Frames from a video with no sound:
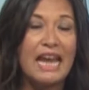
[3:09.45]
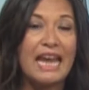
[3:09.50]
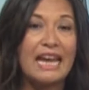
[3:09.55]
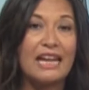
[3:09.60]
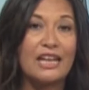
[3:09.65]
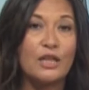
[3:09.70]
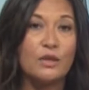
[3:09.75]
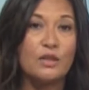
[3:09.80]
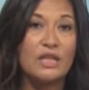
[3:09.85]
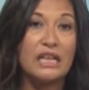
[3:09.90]

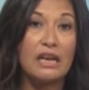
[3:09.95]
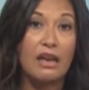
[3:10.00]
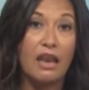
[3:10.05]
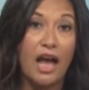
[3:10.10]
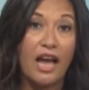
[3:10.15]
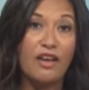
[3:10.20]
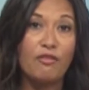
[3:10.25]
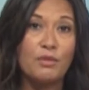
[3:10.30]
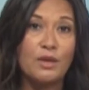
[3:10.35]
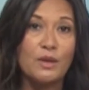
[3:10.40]
including
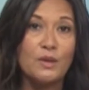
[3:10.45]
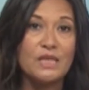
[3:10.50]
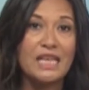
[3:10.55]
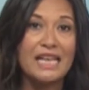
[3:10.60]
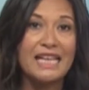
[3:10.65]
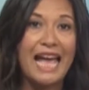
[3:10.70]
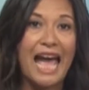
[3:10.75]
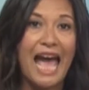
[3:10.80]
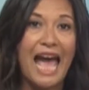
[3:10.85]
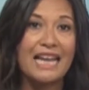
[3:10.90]
live
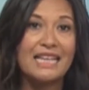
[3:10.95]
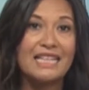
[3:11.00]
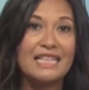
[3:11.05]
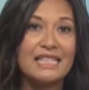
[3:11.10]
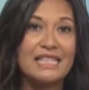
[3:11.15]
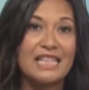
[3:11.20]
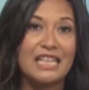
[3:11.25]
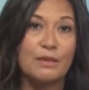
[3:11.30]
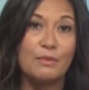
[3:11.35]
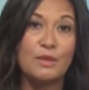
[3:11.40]
music and
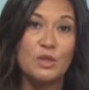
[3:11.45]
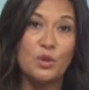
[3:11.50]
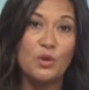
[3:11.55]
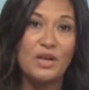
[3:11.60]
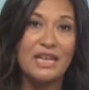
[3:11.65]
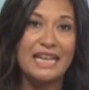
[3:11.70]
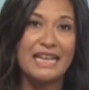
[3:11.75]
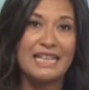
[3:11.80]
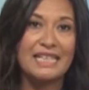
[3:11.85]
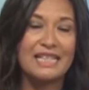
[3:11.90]
cinema
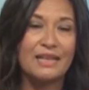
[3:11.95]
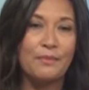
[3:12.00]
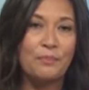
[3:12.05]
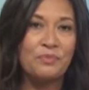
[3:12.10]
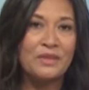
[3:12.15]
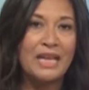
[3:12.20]
screenings.